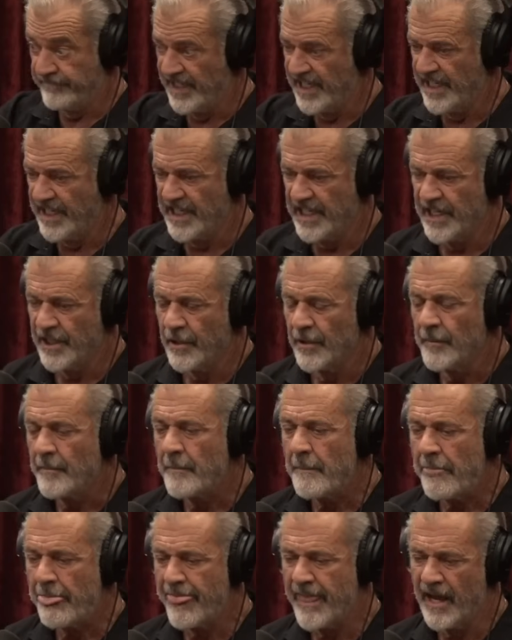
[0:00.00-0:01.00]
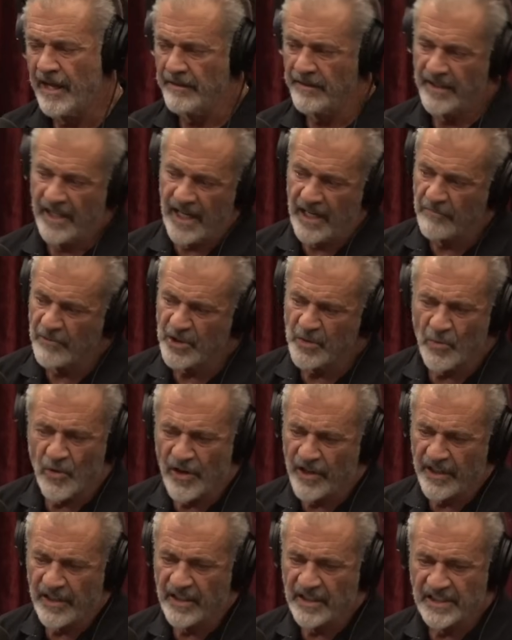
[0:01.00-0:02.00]
in here, and I was
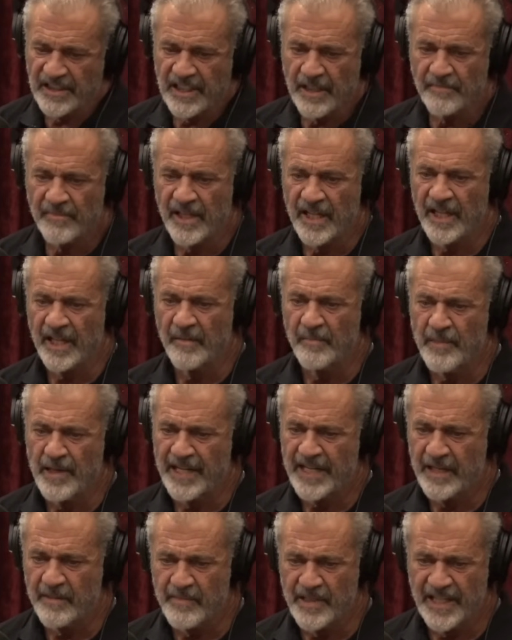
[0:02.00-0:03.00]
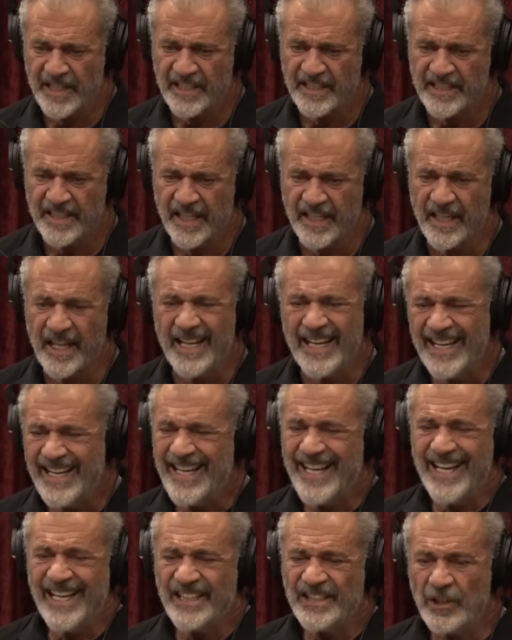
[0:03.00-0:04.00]
working on something, and a buddy of mine said,
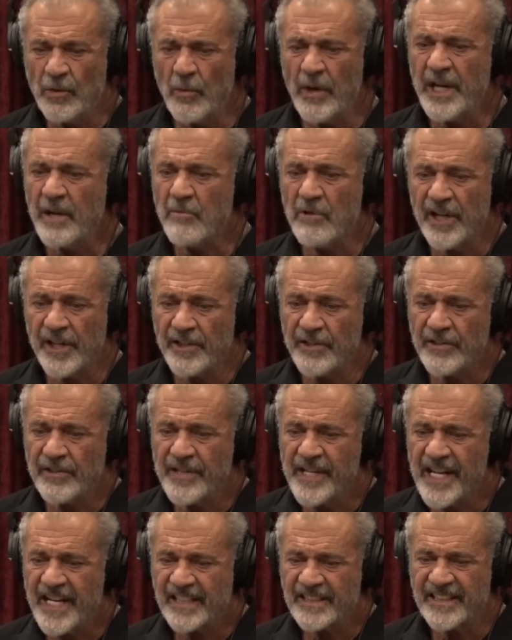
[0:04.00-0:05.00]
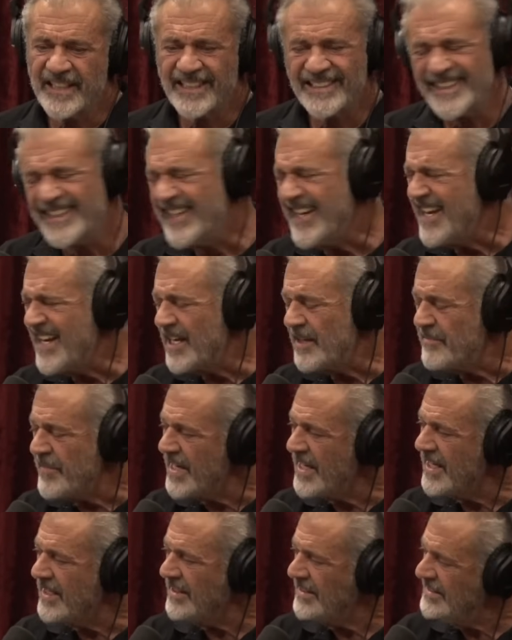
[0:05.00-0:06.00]
"So what do you want to do next?" I said,
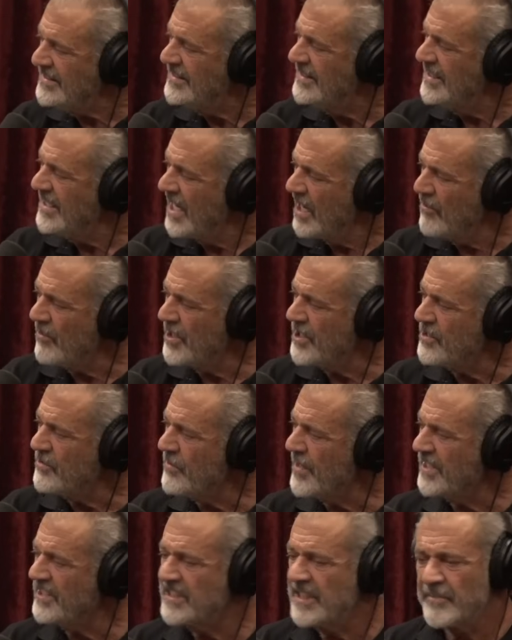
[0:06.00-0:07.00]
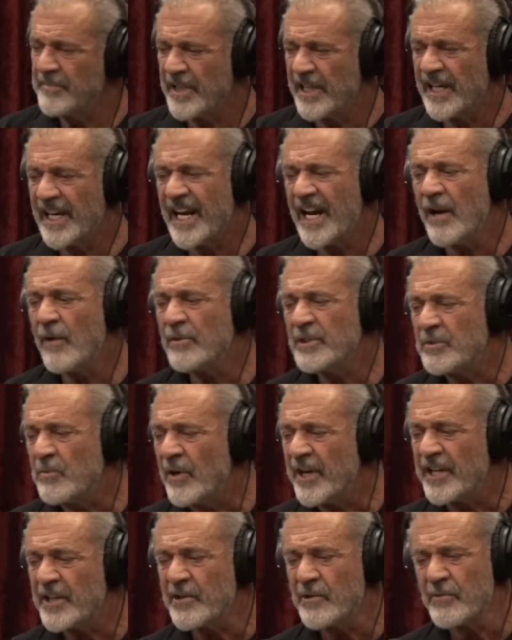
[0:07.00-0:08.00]
man, I want to direct something, and I always
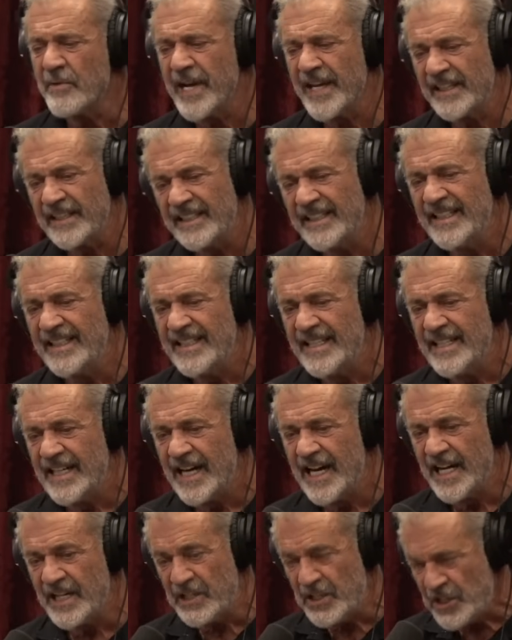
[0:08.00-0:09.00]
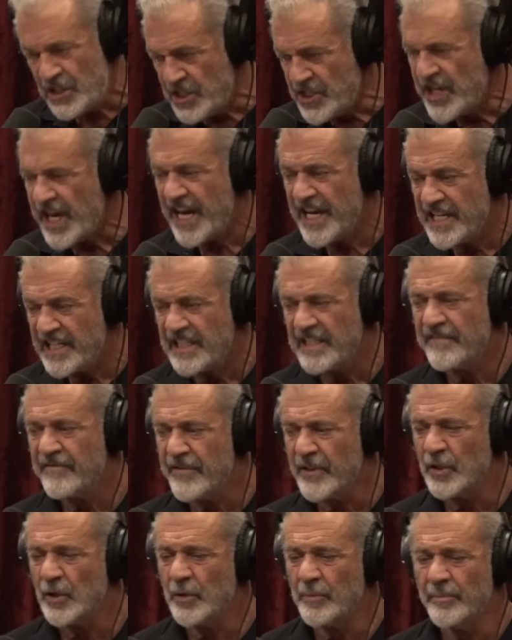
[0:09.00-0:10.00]
want to direct a chase
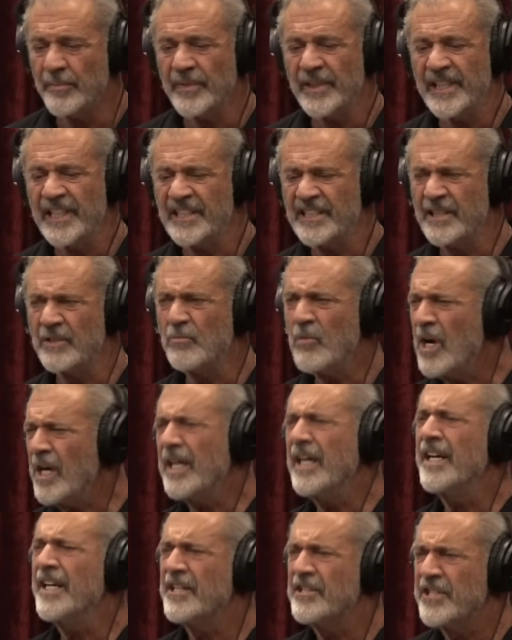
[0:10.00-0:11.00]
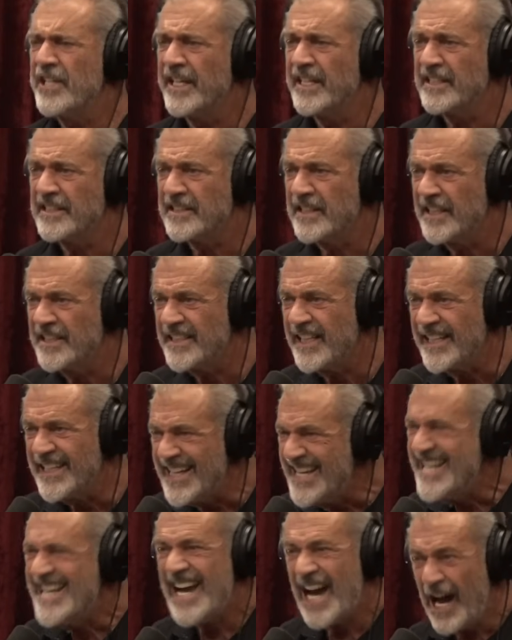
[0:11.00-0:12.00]
film." He said, "What kind of chase?" I said,
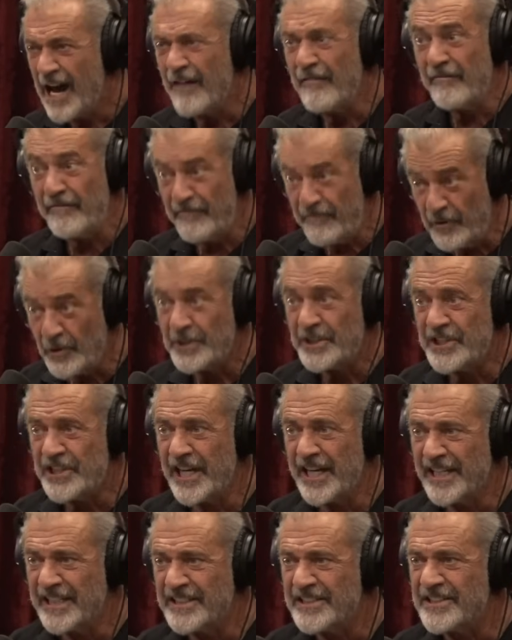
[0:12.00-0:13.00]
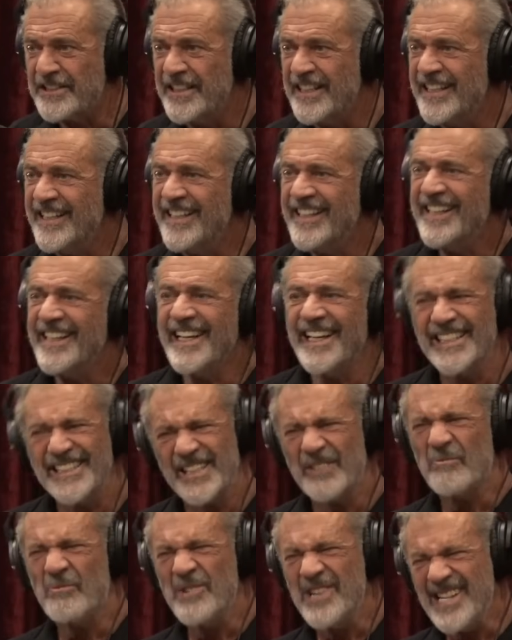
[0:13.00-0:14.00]
"A foot chase." He
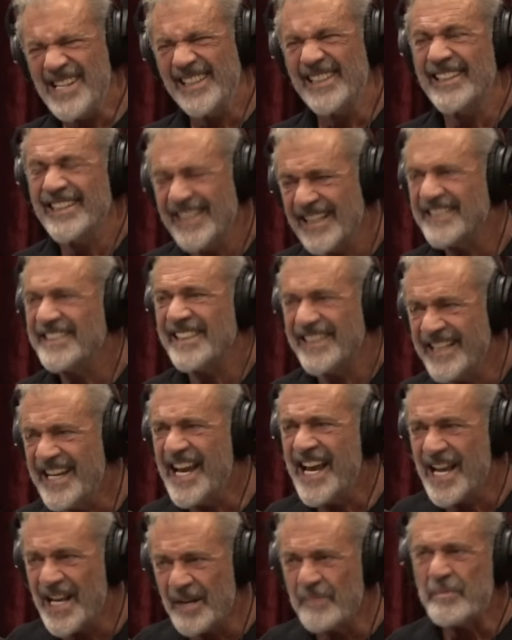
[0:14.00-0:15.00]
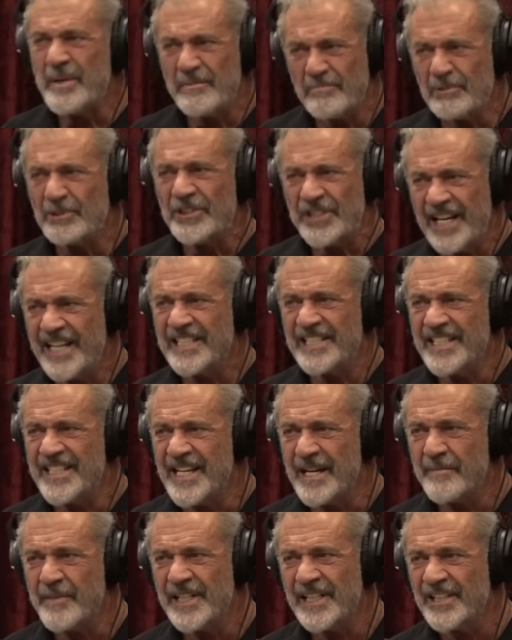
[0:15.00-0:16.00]
said, "What?" I said, "Yeah, people chasing
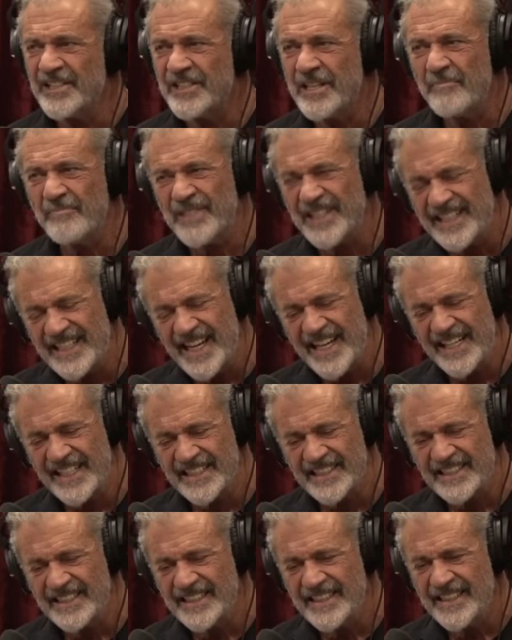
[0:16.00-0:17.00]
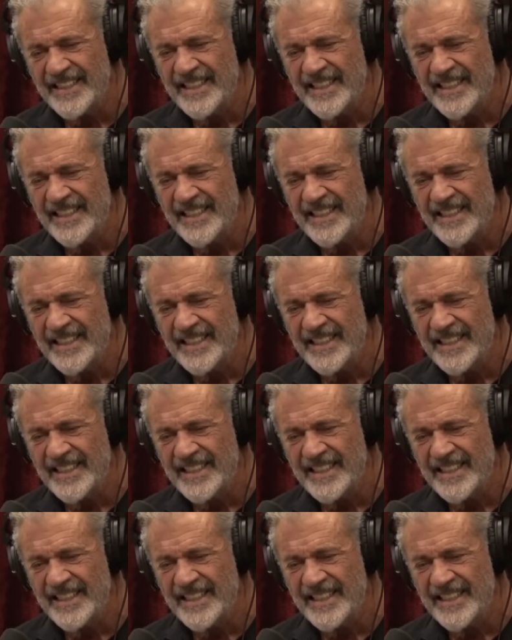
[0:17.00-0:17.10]
you. I mean, there's something kind of